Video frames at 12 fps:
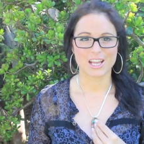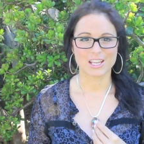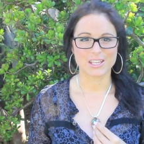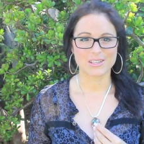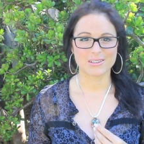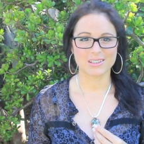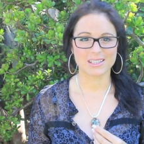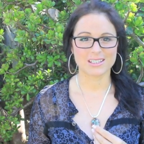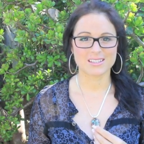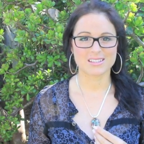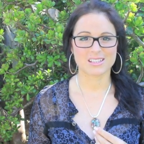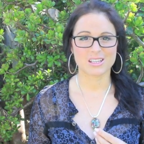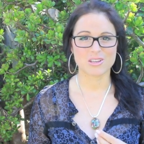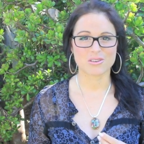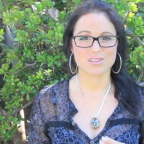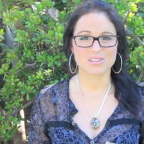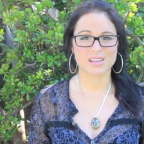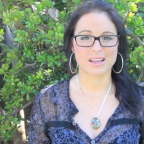You can see
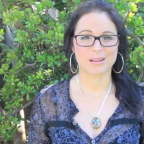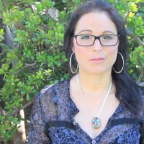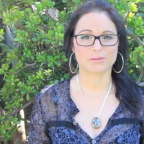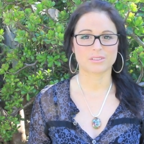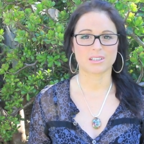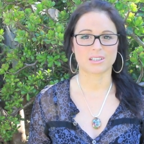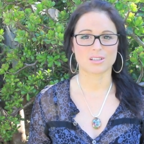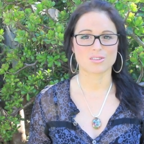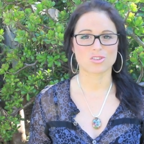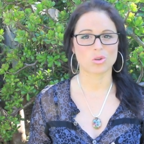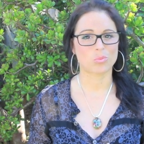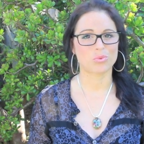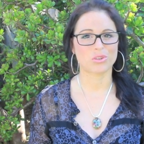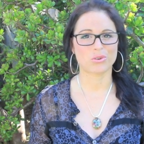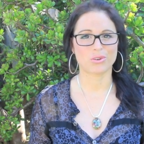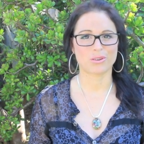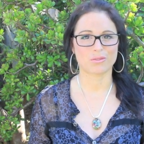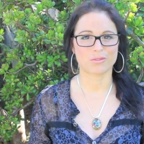yourself there, so
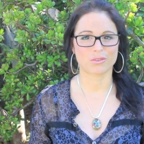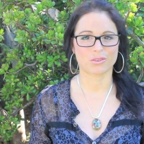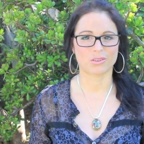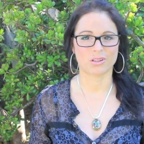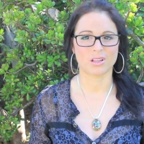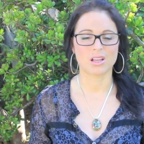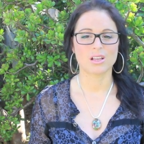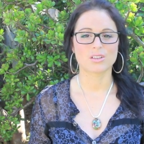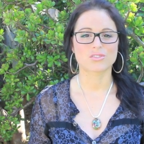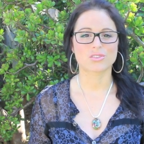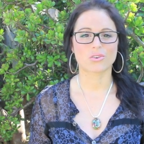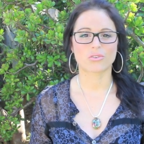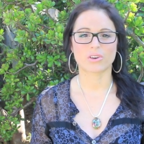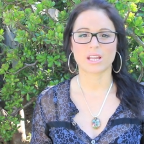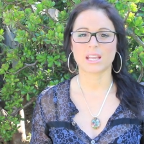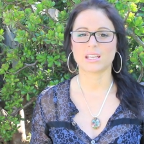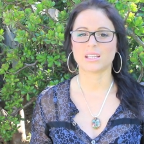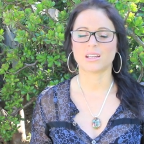beautiful, so
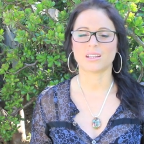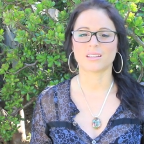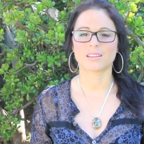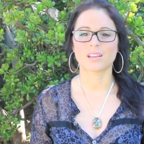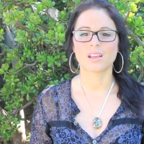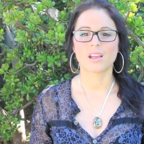radiant,